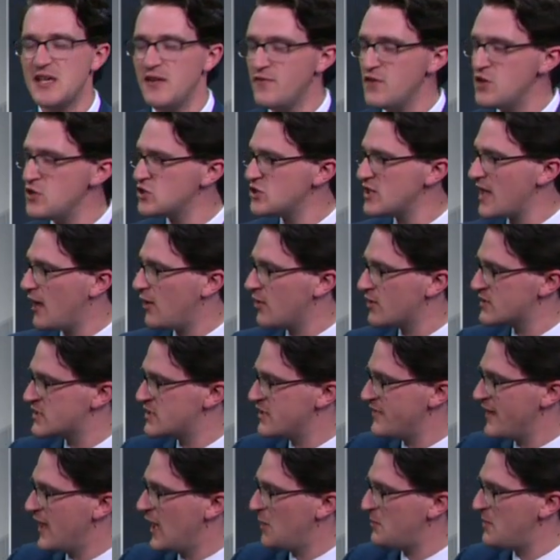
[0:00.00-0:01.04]
a few showers
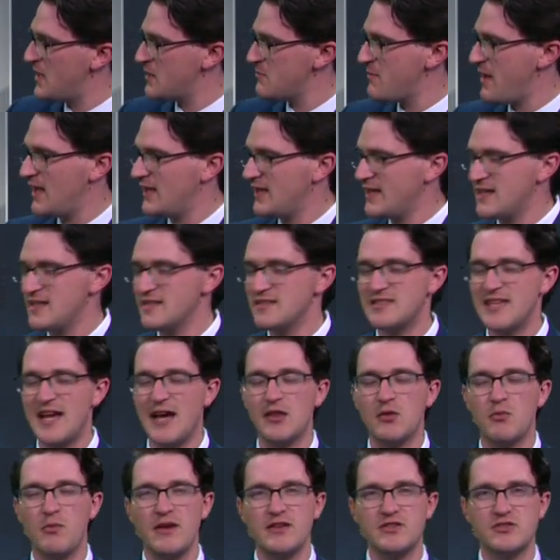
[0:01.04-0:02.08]
developing mainly in
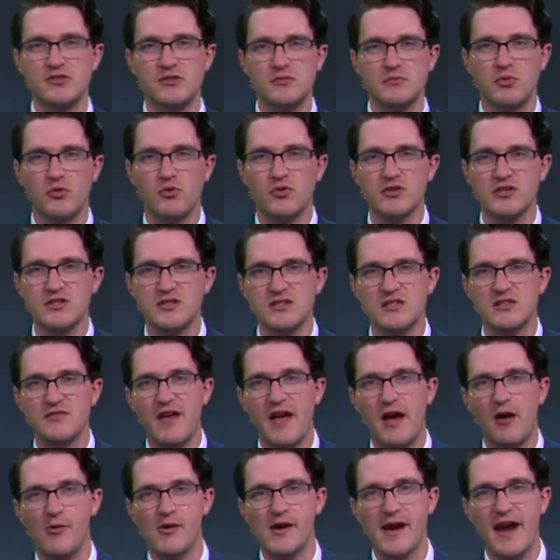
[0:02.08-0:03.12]
southwestern portions of
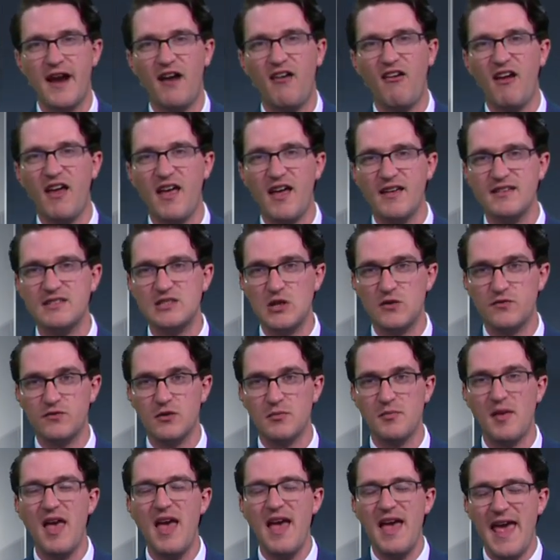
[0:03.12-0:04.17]
our area. So
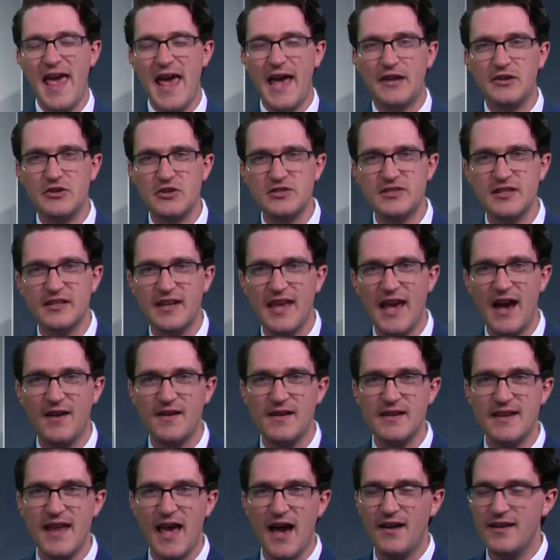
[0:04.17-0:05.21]
from Anderson
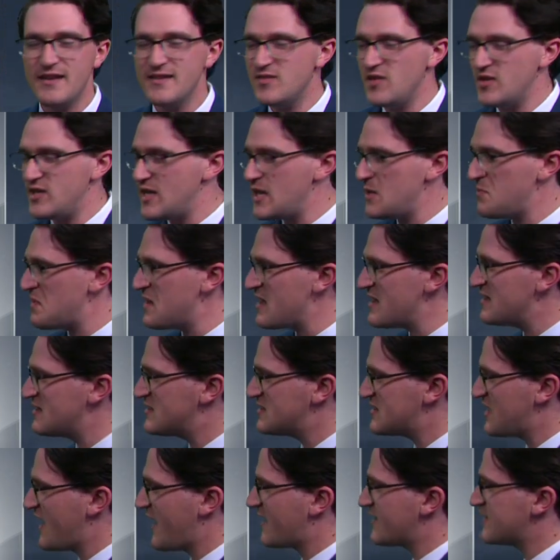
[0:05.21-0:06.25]
County down into deep
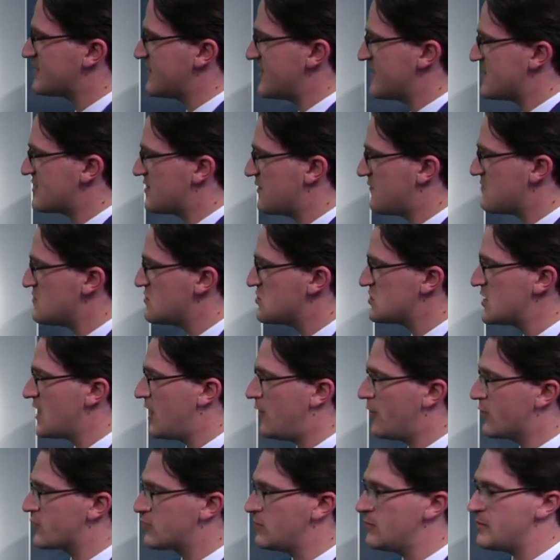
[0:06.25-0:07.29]
east Texas, a few showers
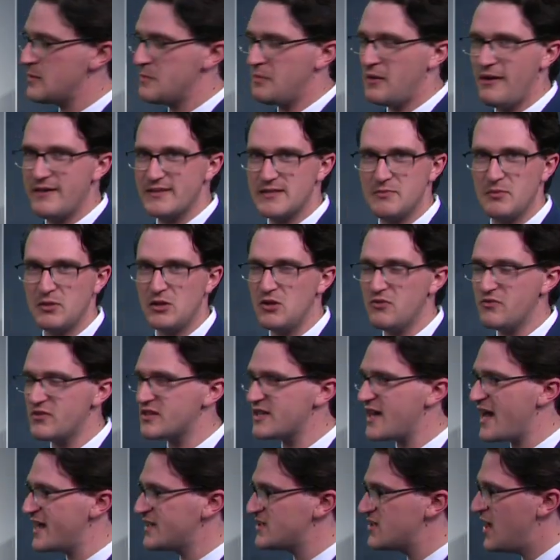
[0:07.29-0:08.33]
showers will be possible
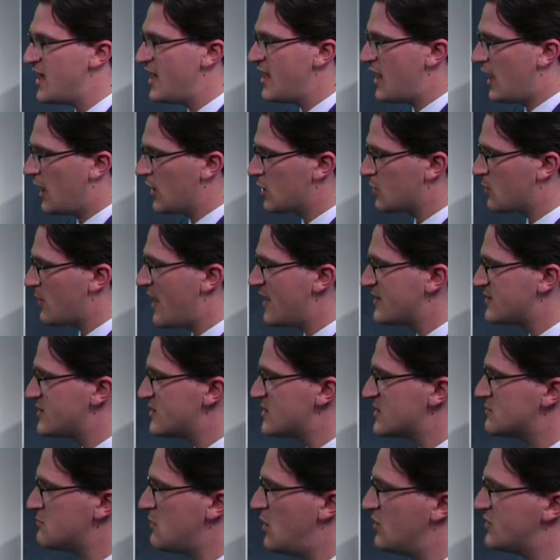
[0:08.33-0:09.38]
overnight. Otherwise, it
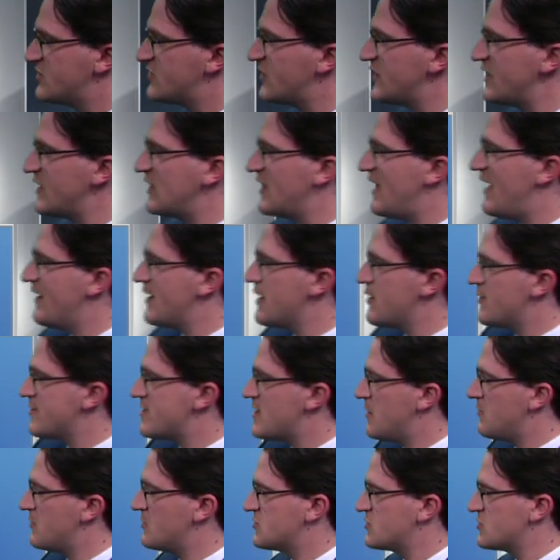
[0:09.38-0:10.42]
is mostly cloudy with
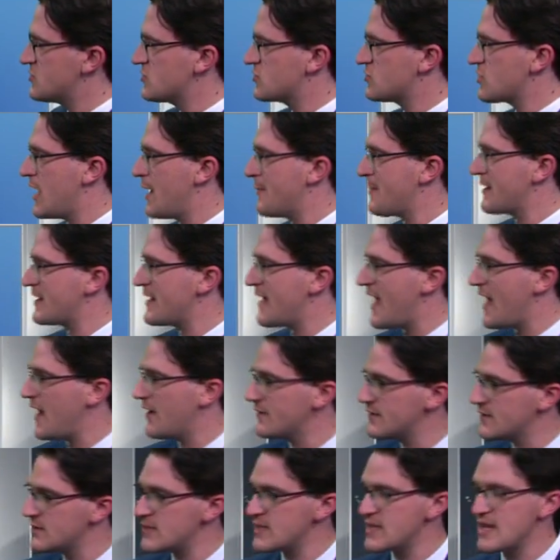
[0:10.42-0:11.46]
temperatures dropping
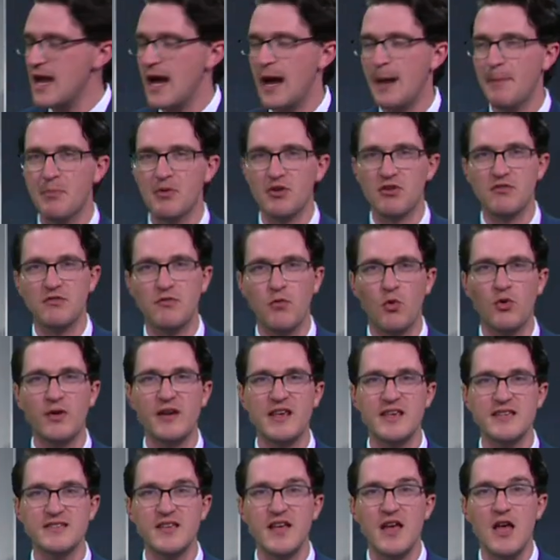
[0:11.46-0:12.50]
down to the upper
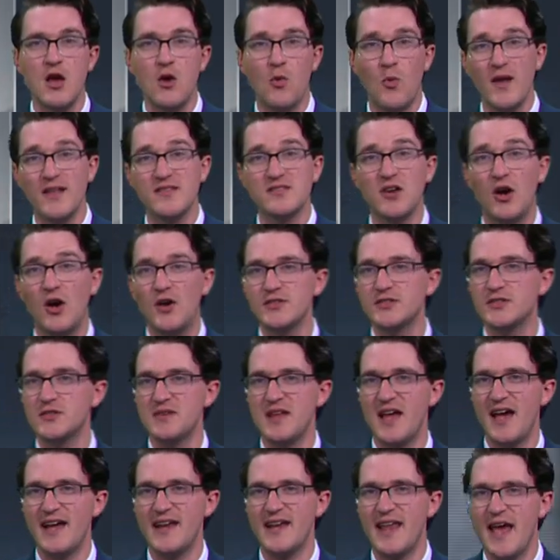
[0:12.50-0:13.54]
40s. Winds also
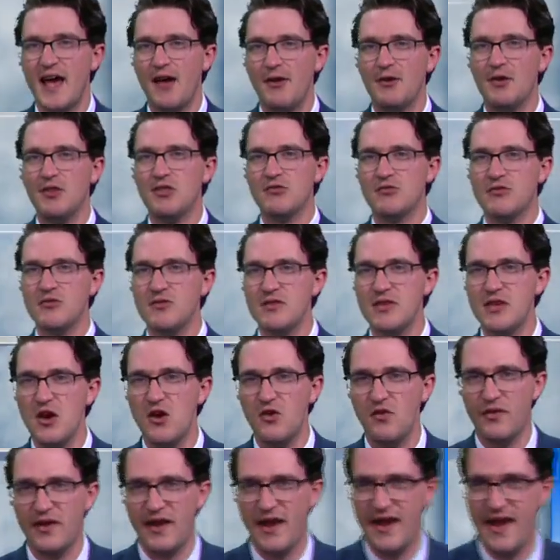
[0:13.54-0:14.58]
die down through the
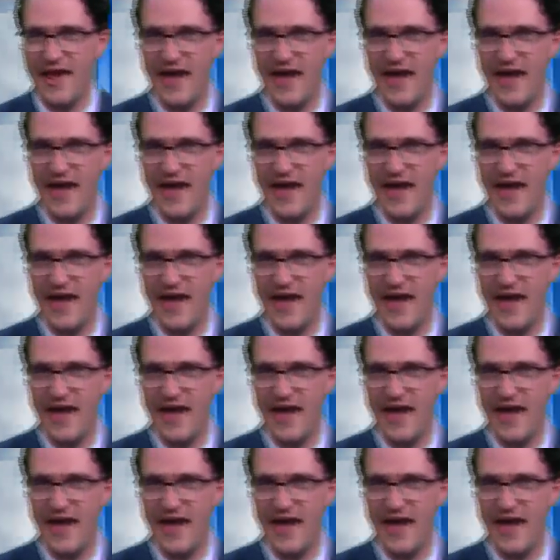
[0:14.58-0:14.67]
overnight